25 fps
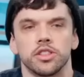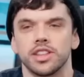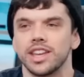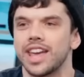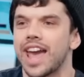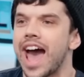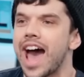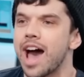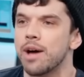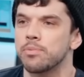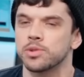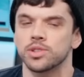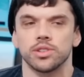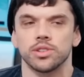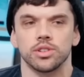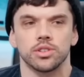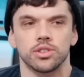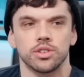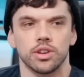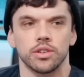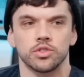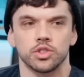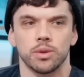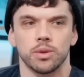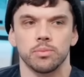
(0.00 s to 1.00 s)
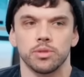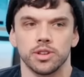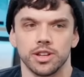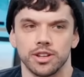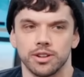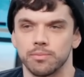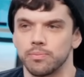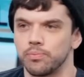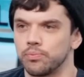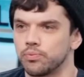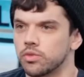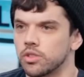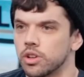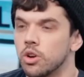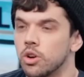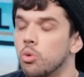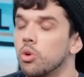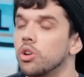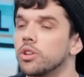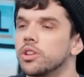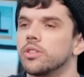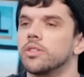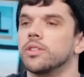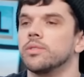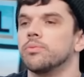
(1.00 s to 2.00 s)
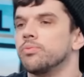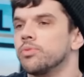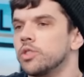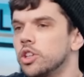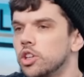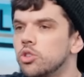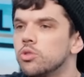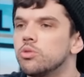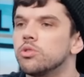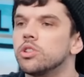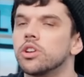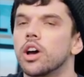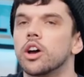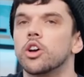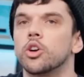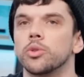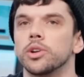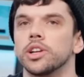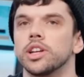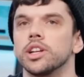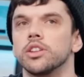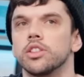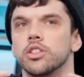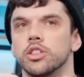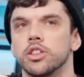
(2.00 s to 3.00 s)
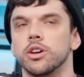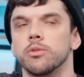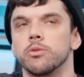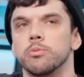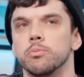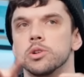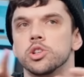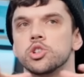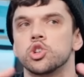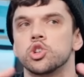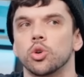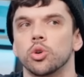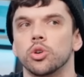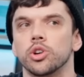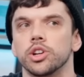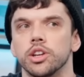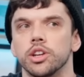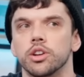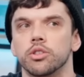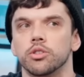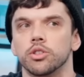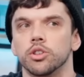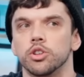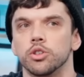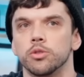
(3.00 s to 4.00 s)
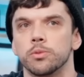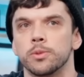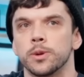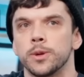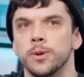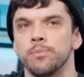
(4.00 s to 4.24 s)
the absence of something. Well, you agree the majority group